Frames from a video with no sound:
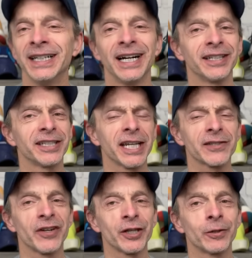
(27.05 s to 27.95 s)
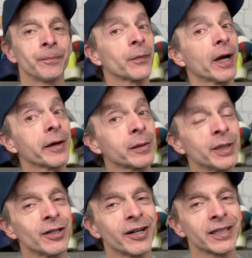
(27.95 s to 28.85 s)
On today's video, I'm going to be
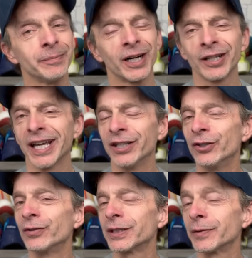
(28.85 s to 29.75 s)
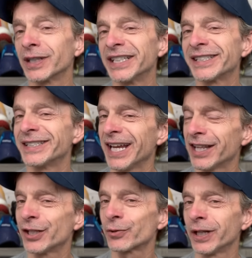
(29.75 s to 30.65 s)
talking about a newly released
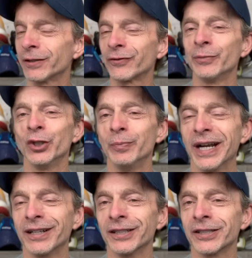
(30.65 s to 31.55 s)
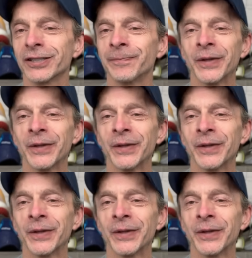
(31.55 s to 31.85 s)
daily trainer from New Balance.